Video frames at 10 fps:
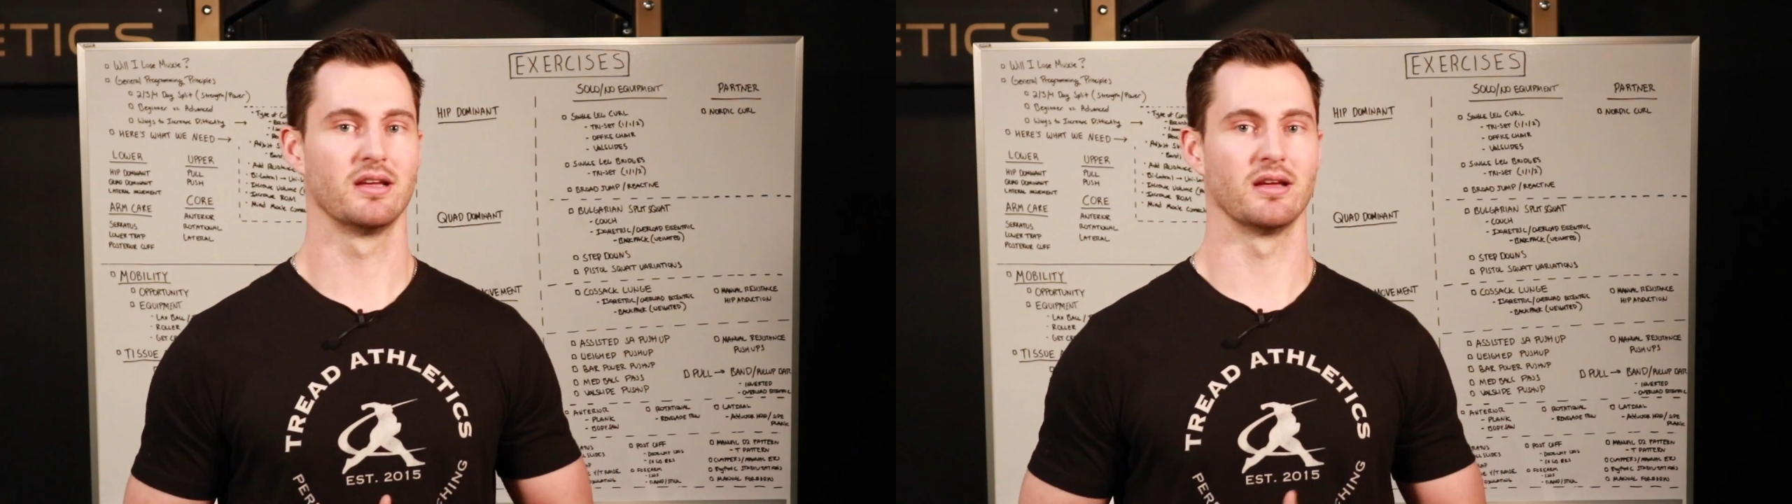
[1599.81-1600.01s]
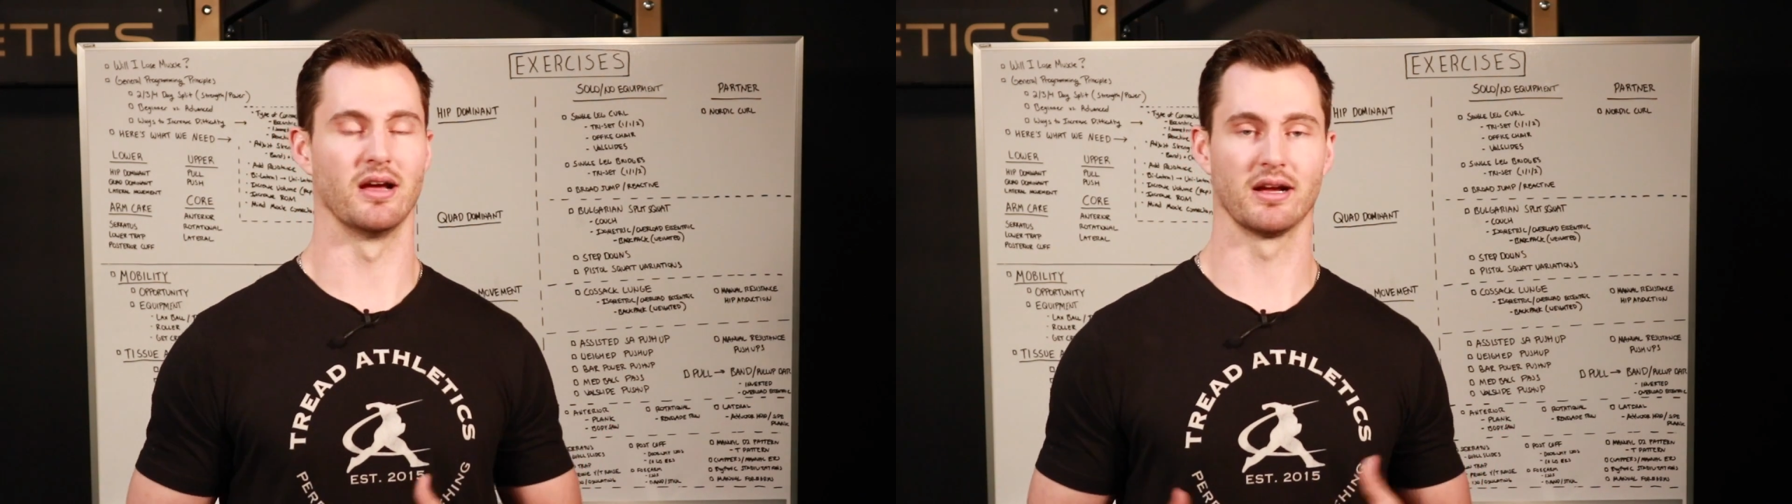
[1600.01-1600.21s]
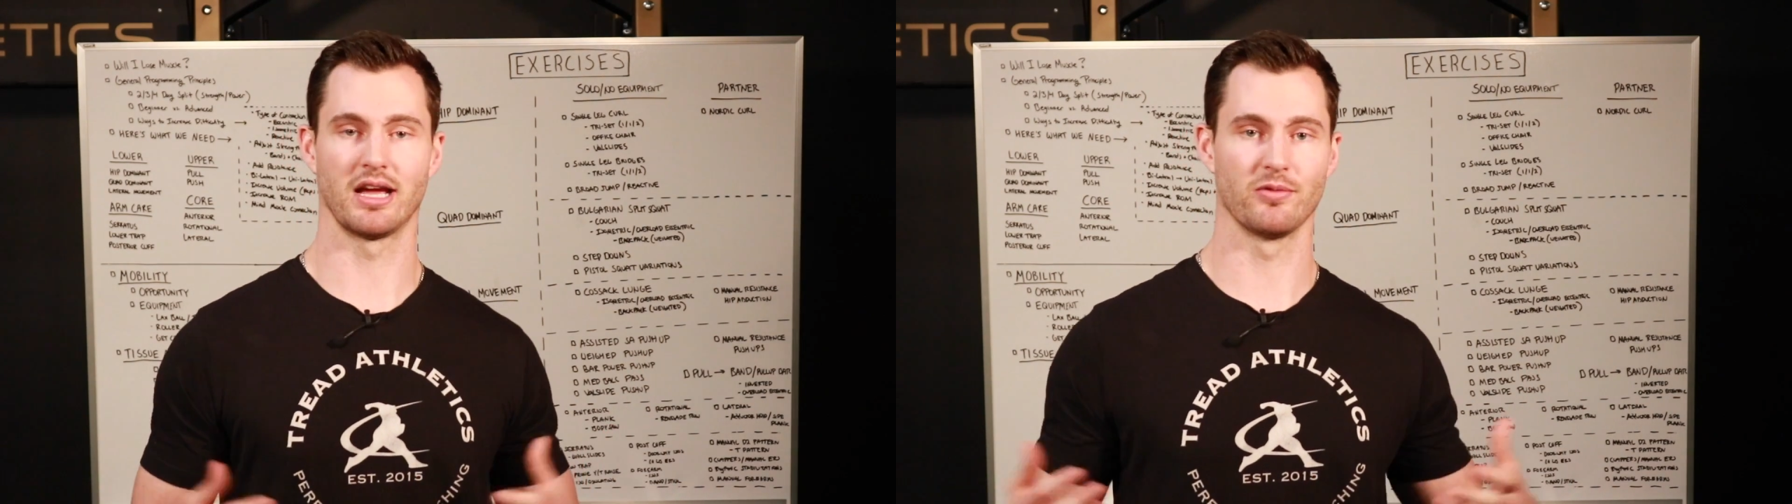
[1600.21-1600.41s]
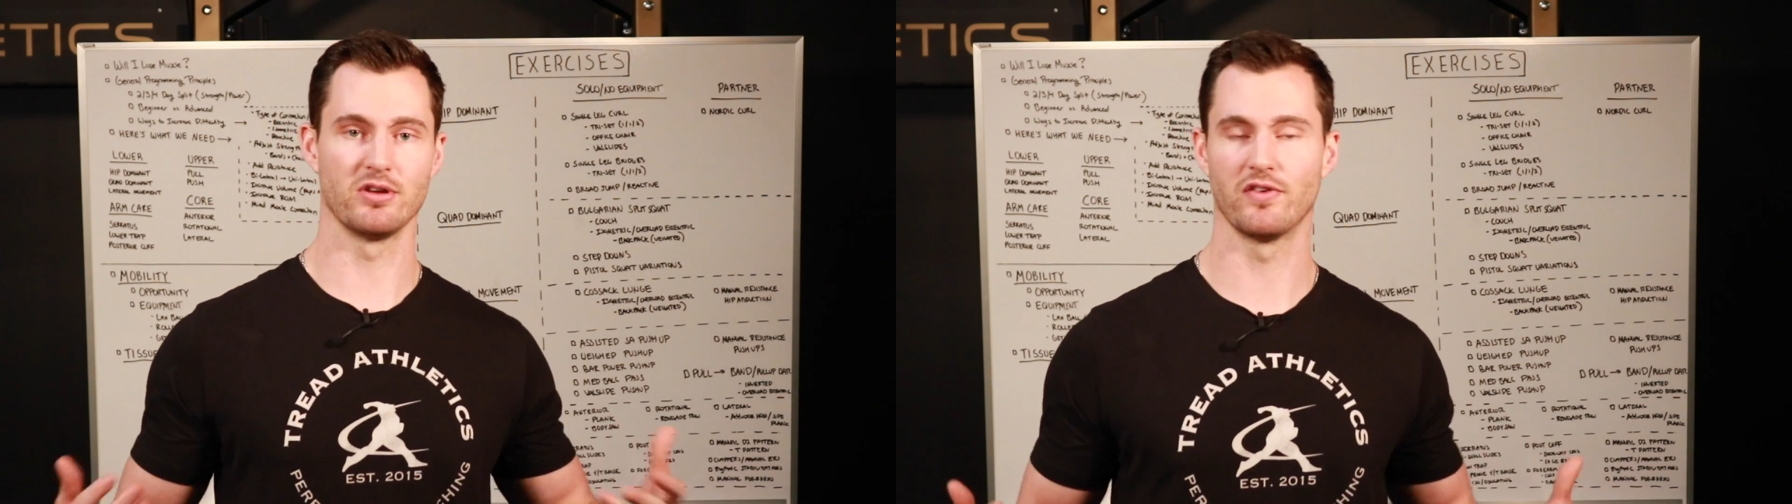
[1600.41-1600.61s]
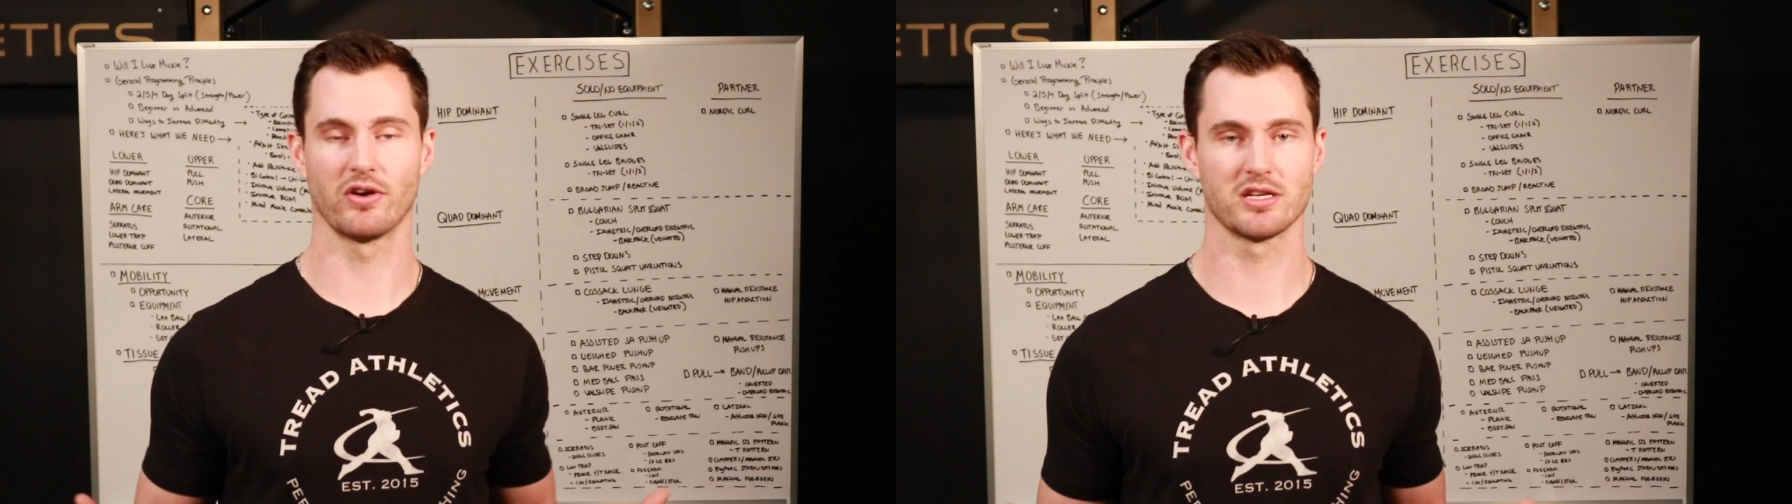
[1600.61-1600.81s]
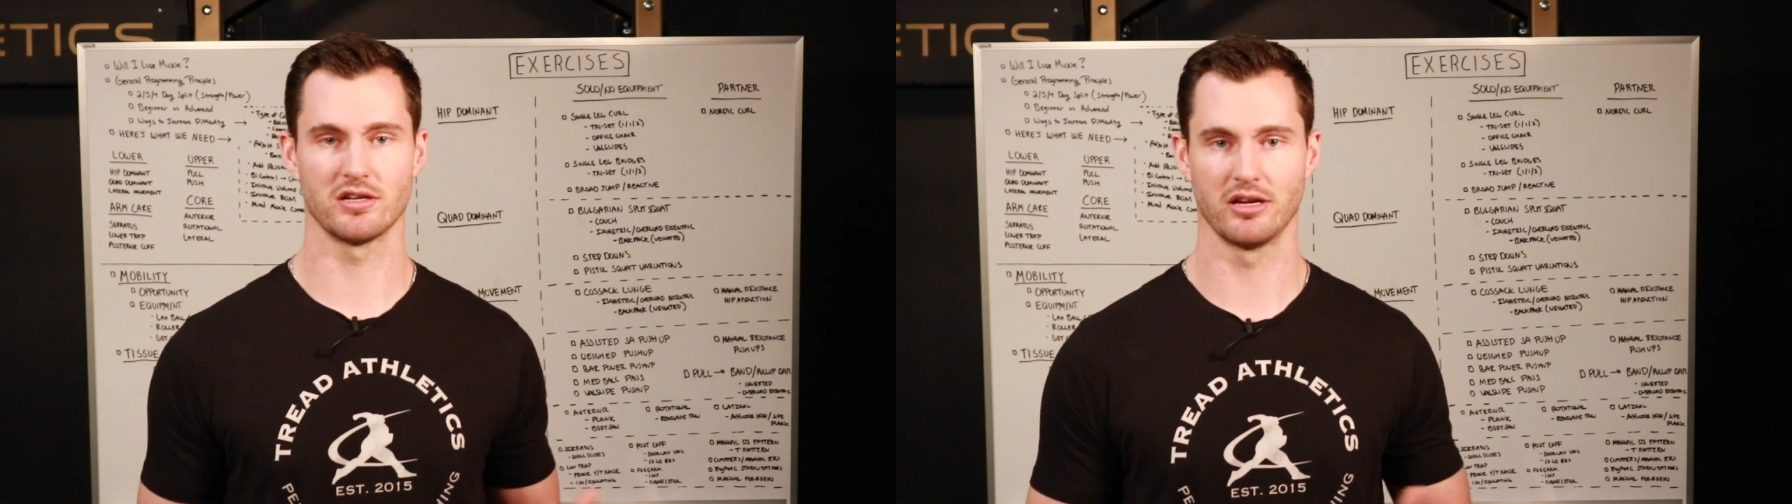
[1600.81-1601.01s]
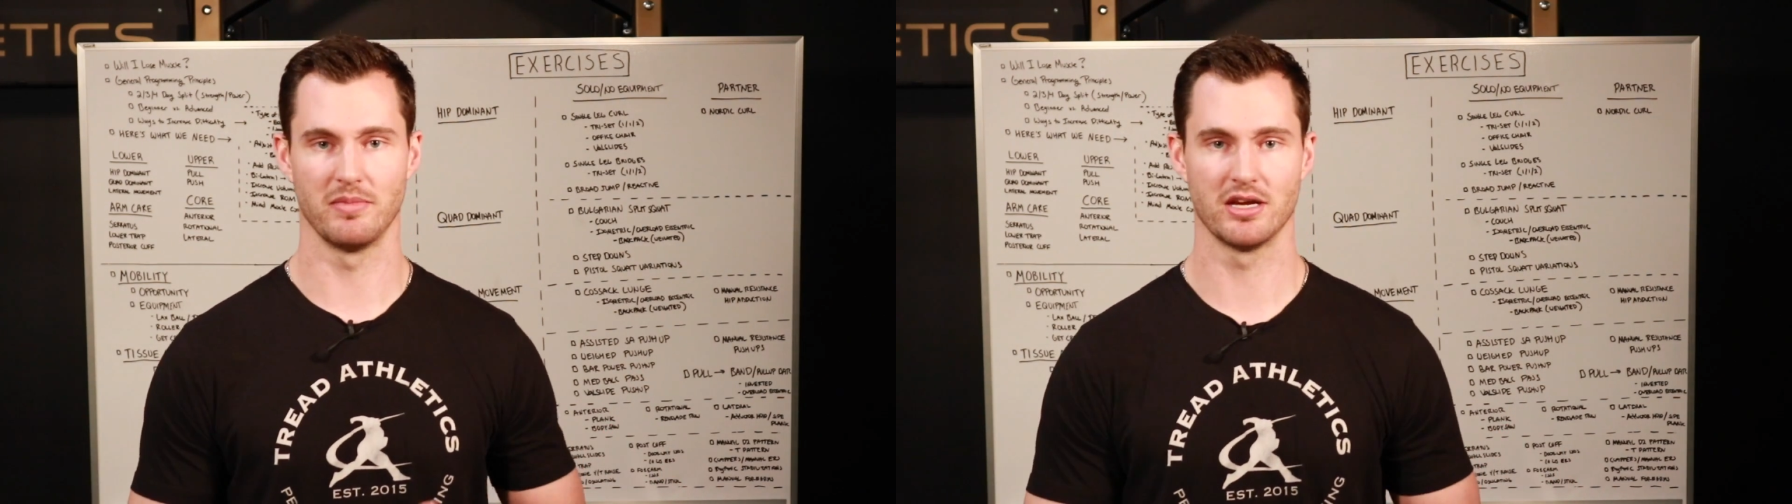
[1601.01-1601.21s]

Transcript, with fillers: uh, kind of refocus on and